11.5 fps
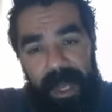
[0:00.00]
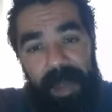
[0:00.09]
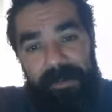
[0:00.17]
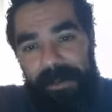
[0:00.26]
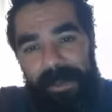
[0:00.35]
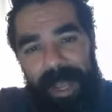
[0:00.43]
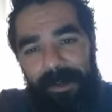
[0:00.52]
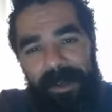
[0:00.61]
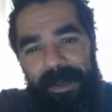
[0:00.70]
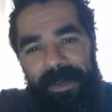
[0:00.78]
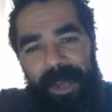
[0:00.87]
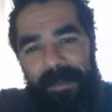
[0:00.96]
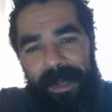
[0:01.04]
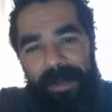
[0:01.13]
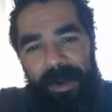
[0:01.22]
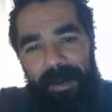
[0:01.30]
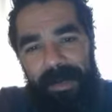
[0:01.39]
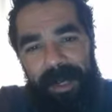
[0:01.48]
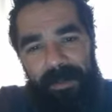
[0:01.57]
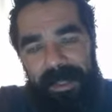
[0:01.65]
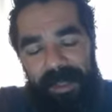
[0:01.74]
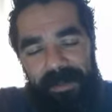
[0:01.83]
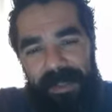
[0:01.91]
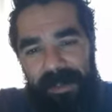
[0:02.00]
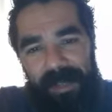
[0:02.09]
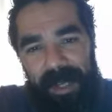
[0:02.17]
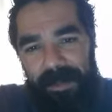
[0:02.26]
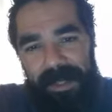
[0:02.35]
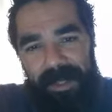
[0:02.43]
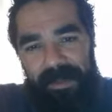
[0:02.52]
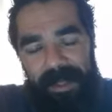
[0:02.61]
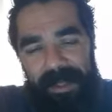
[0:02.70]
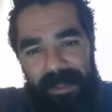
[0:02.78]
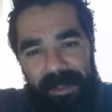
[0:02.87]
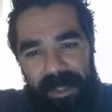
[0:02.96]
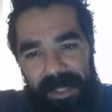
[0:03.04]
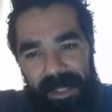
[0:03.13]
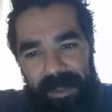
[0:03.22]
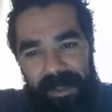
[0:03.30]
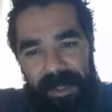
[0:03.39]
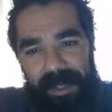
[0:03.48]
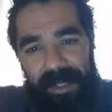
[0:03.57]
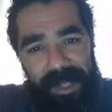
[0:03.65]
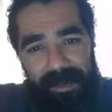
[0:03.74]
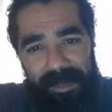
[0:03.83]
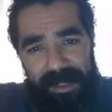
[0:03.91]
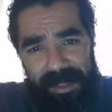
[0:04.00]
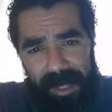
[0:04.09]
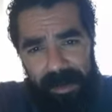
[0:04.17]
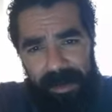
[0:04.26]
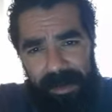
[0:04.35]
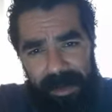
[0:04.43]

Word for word: after I wouldn't have gotten my apartment on 172 Thompson if I didn't do the shares because that was a share.